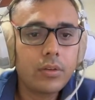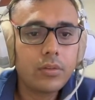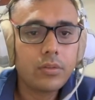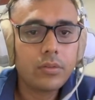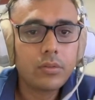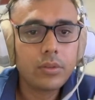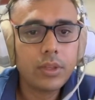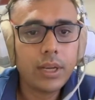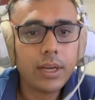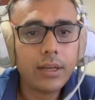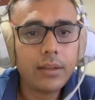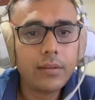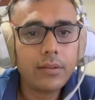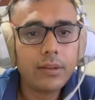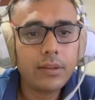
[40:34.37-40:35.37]
So that
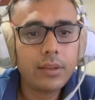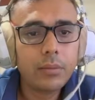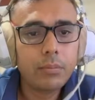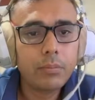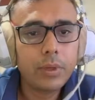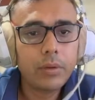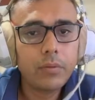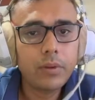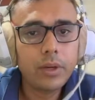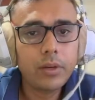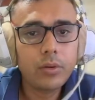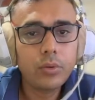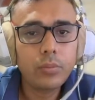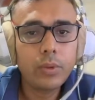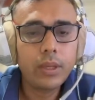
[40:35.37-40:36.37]
is the simple way
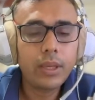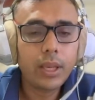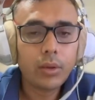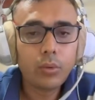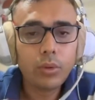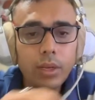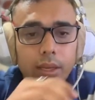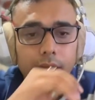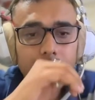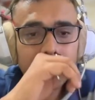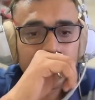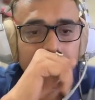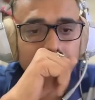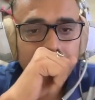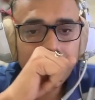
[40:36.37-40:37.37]
to be equalize this
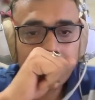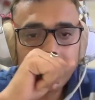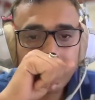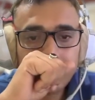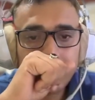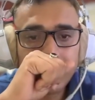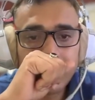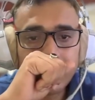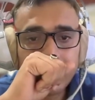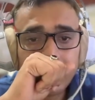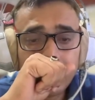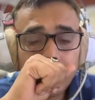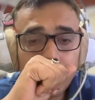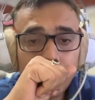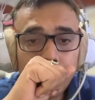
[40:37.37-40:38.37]
condition. But
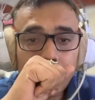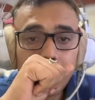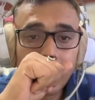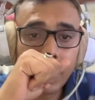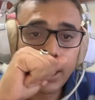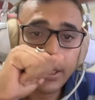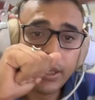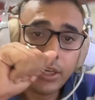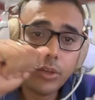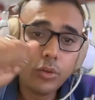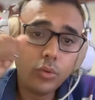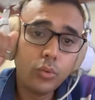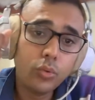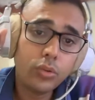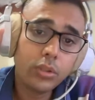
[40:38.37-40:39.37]
no, I need to
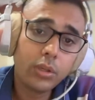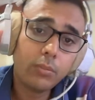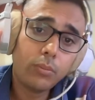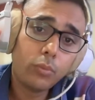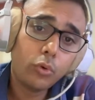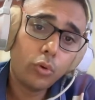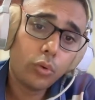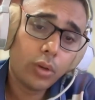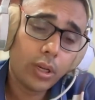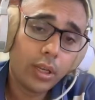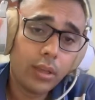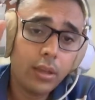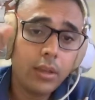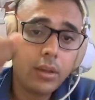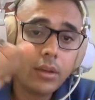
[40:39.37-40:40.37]
do some more
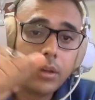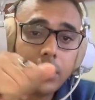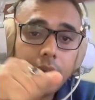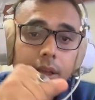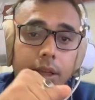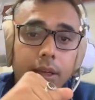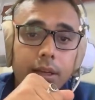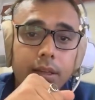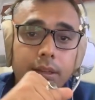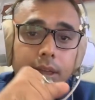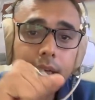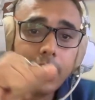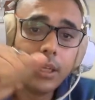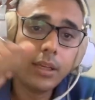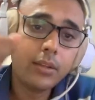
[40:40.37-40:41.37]

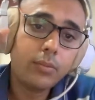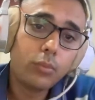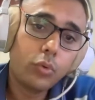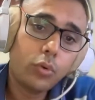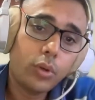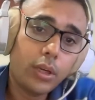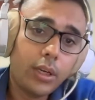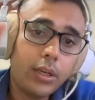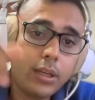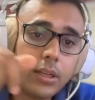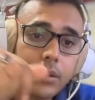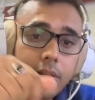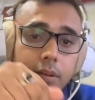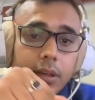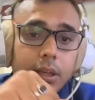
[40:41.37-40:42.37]
energetics, more
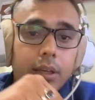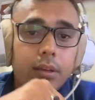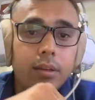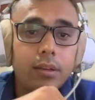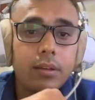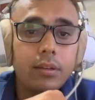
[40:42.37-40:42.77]
interesting.